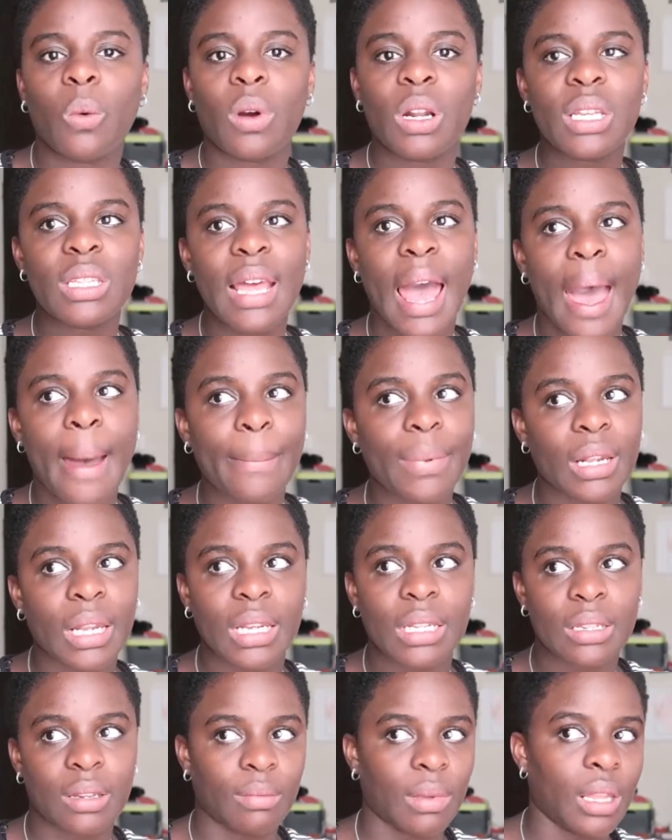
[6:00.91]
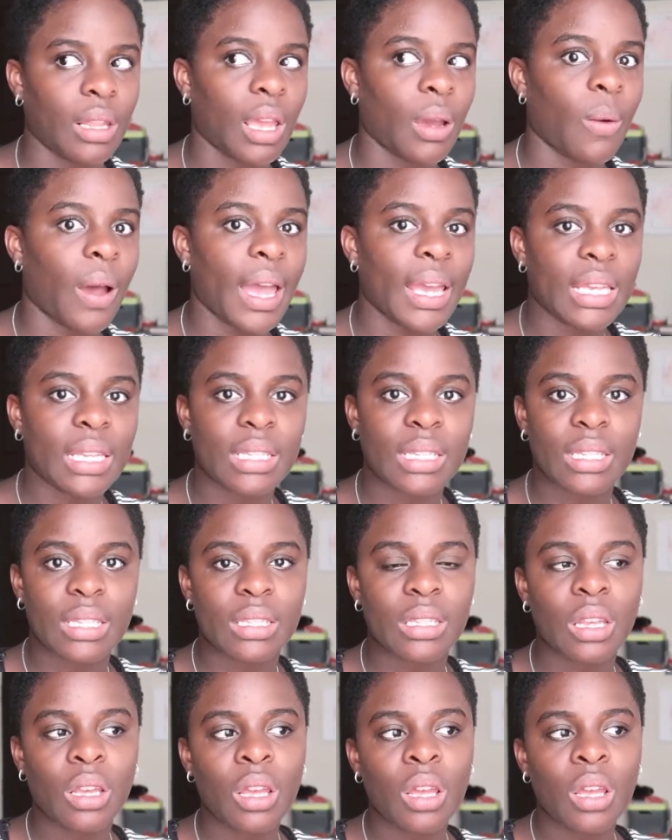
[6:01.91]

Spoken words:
what is happening to me? Like, why is this